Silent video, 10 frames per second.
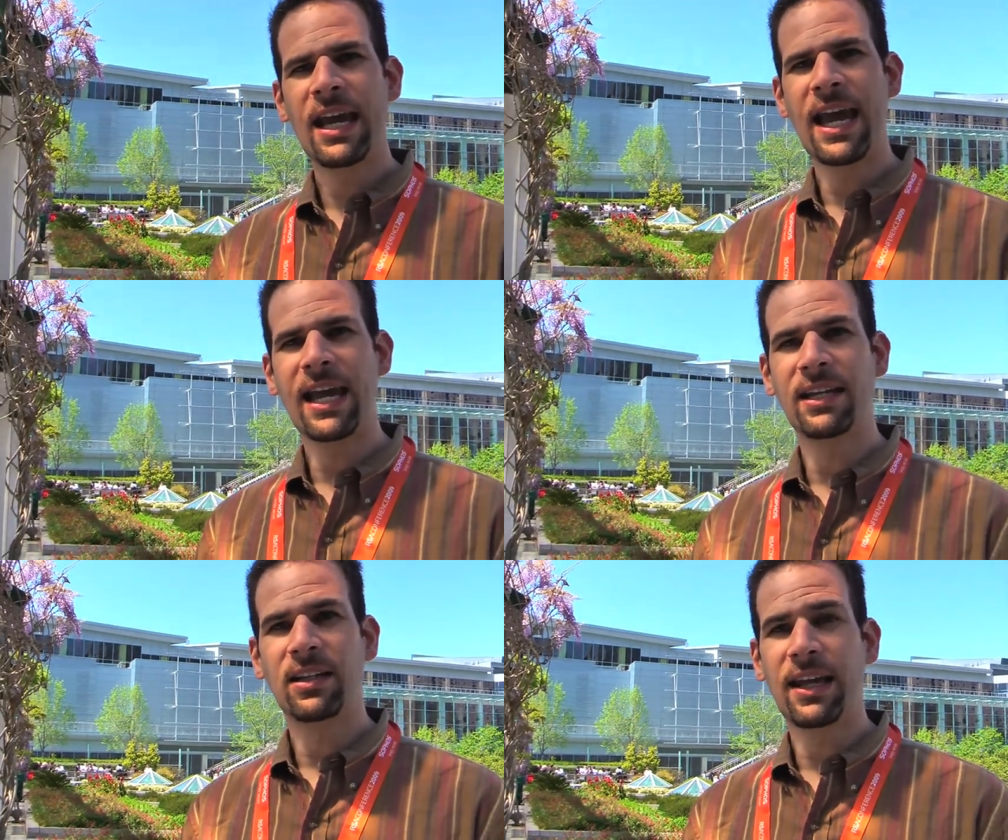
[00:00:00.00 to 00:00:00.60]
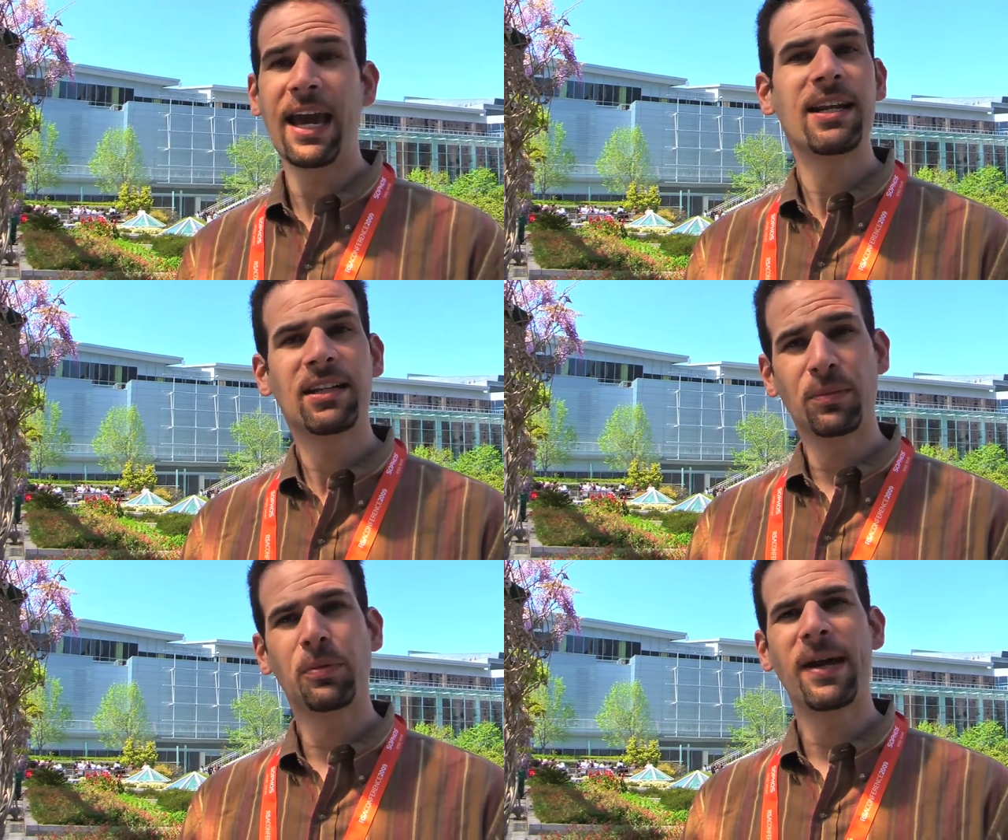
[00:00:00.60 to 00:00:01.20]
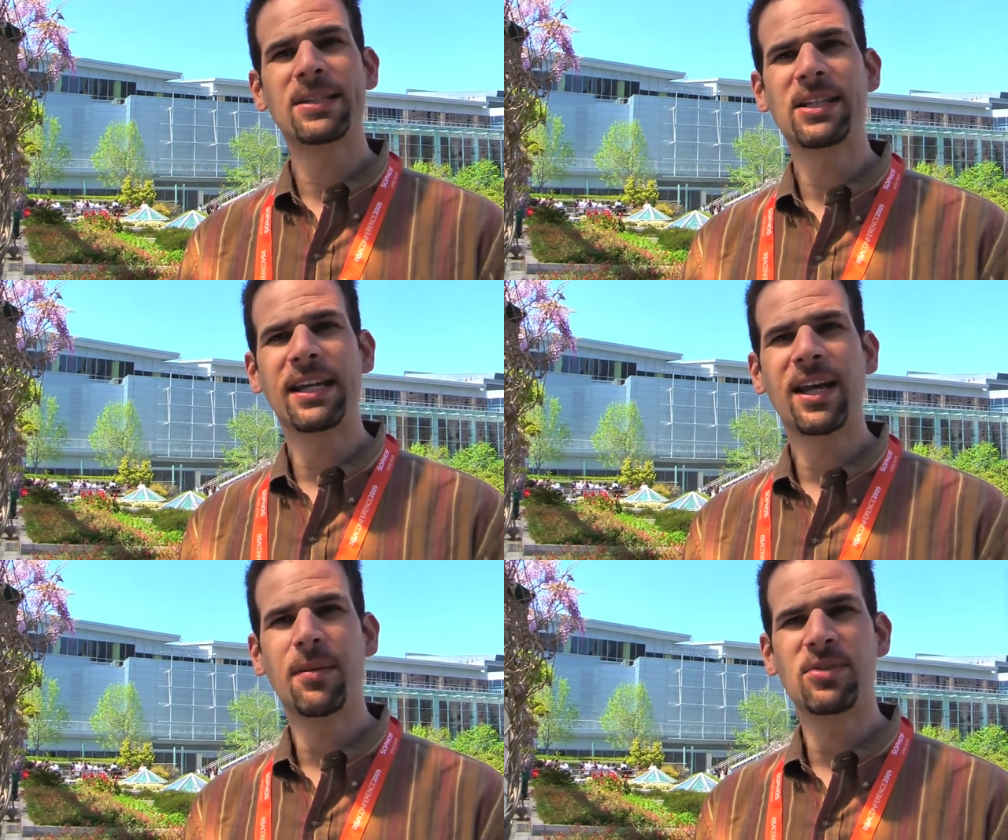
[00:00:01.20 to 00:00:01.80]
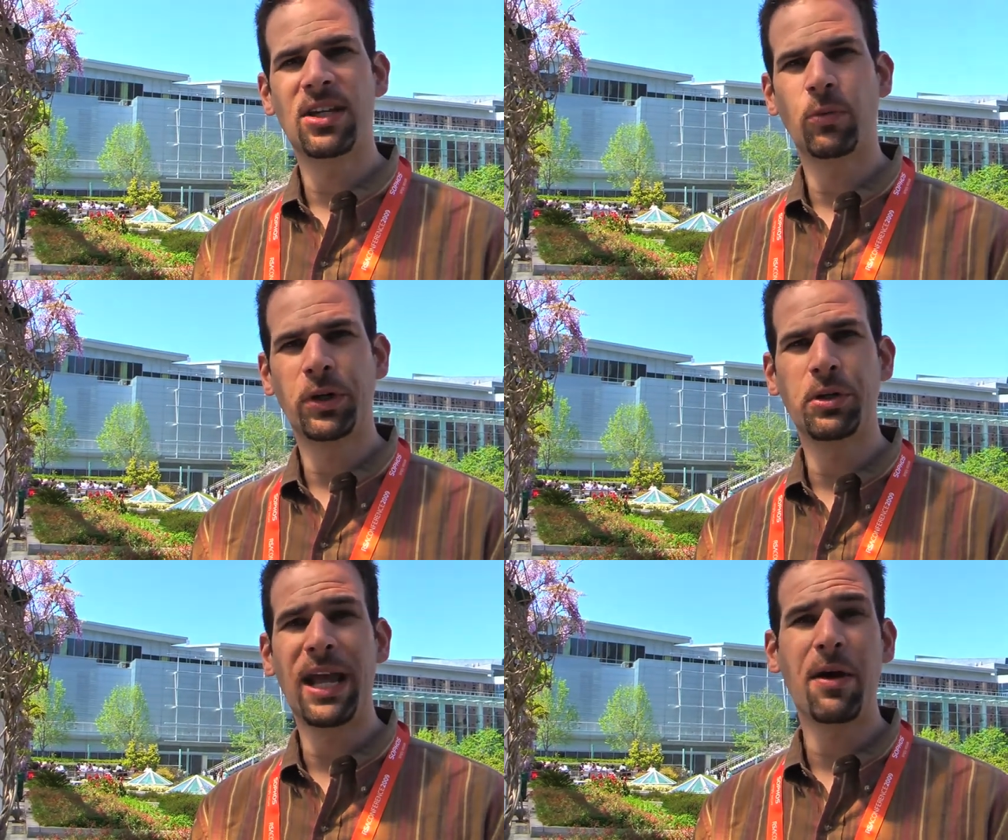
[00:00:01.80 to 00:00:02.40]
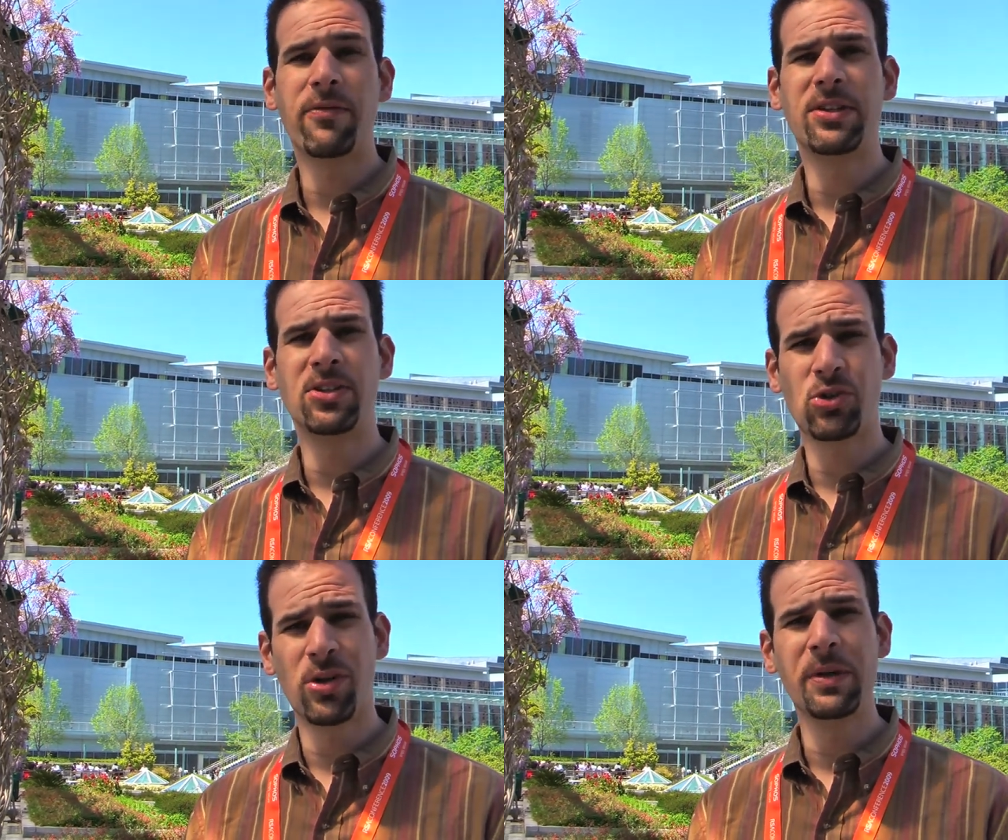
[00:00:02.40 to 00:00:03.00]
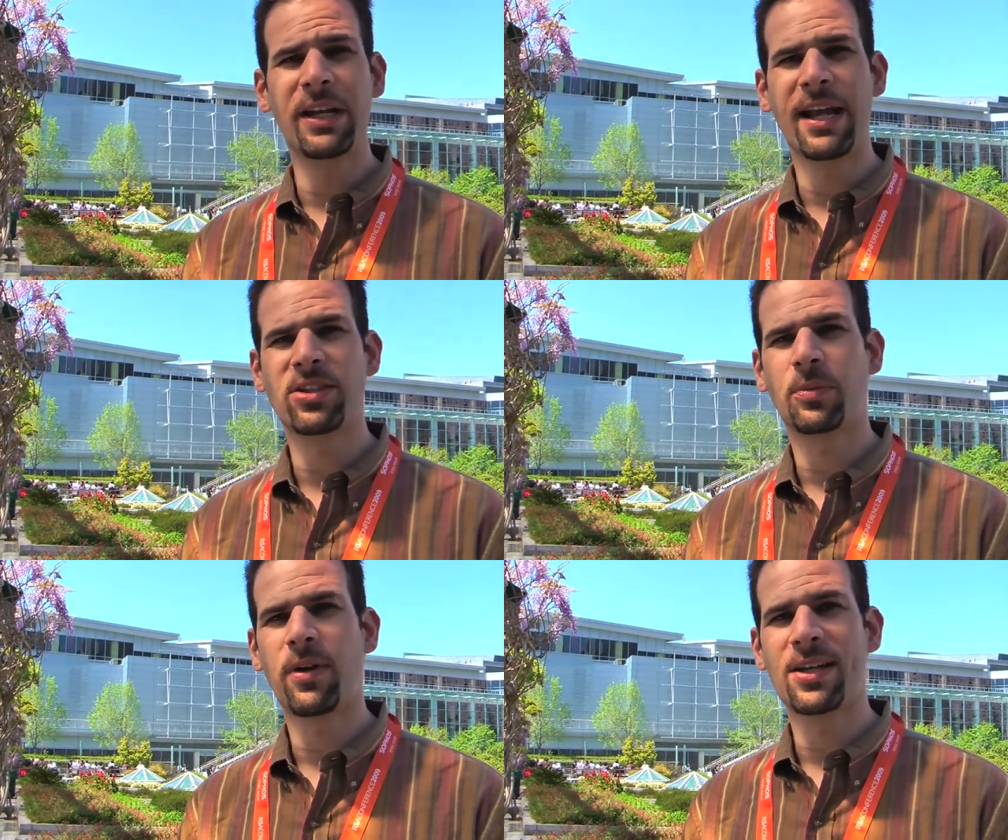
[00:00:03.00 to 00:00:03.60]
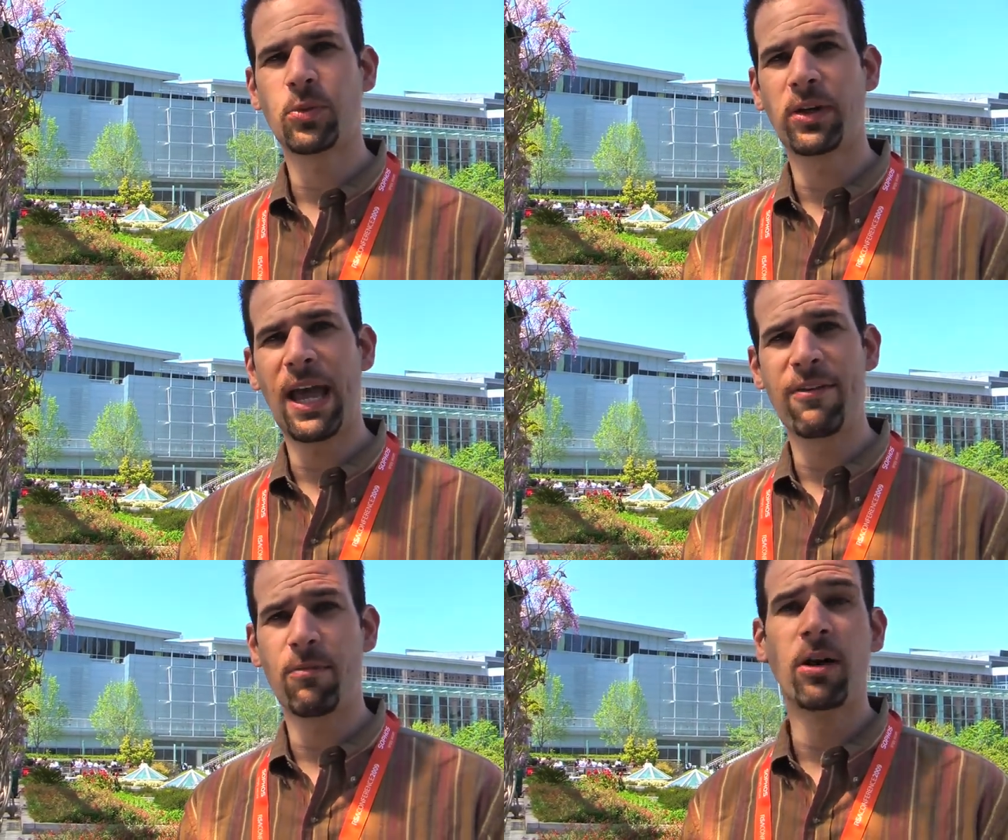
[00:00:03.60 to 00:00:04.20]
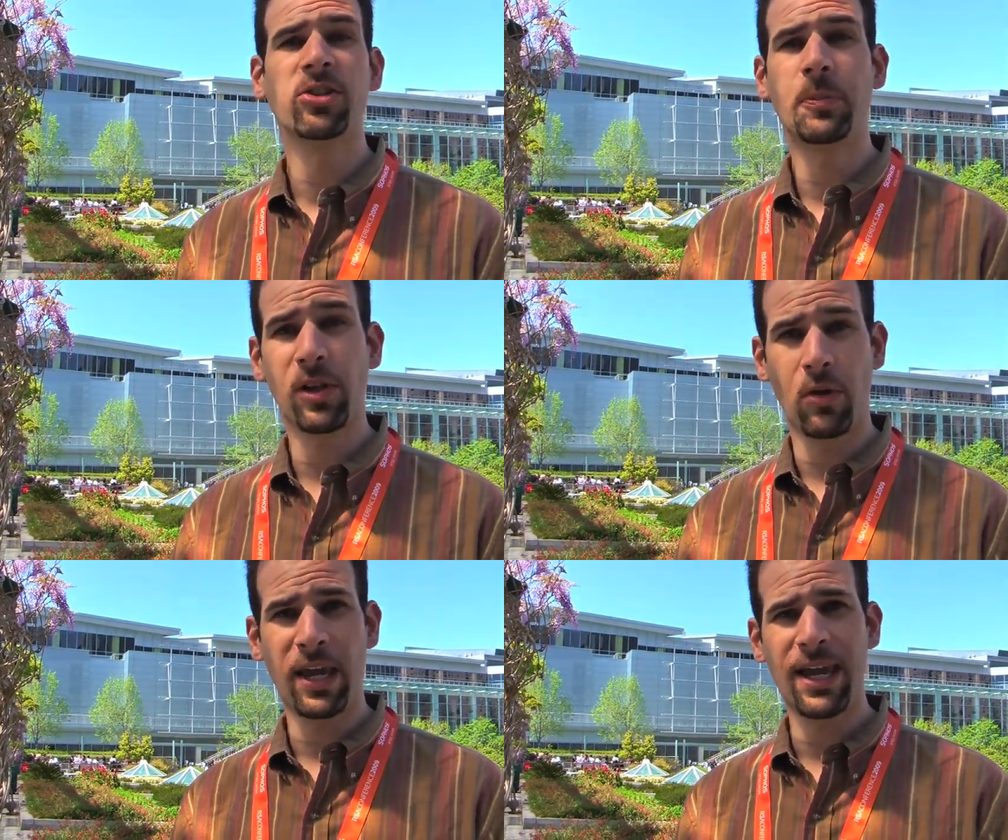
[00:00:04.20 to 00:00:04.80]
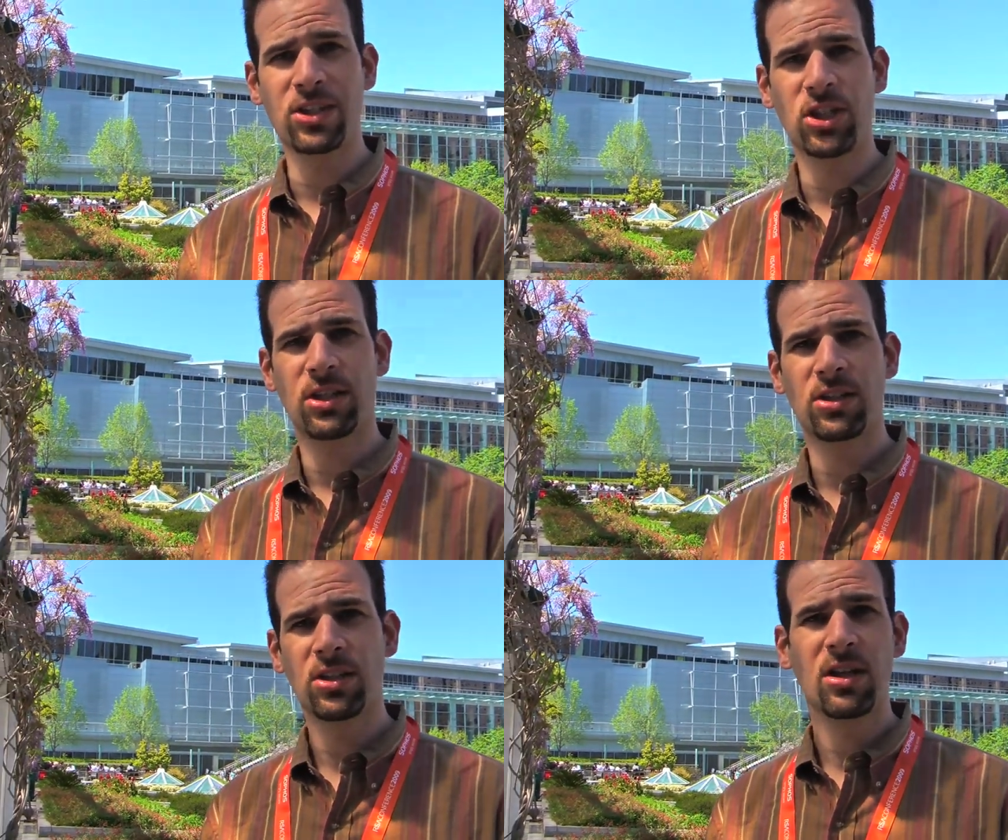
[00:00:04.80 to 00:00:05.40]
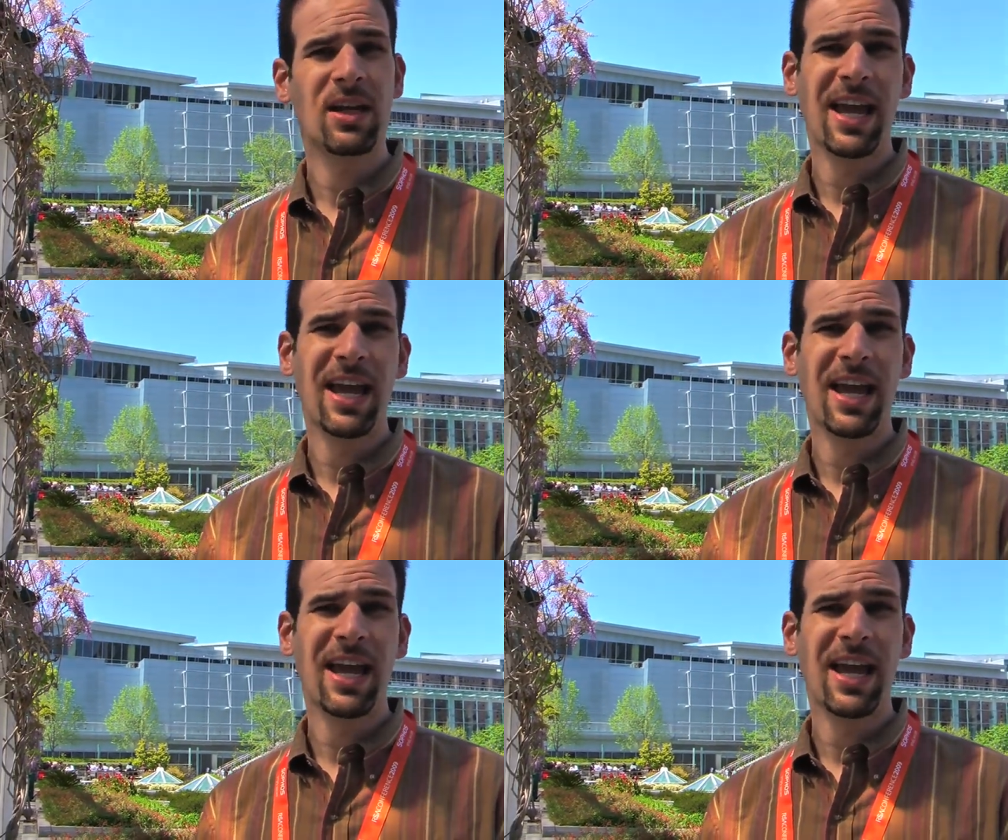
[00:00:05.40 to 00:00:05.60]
And added complexity comes in where you now have a distributed enterprise where you have multiple locations,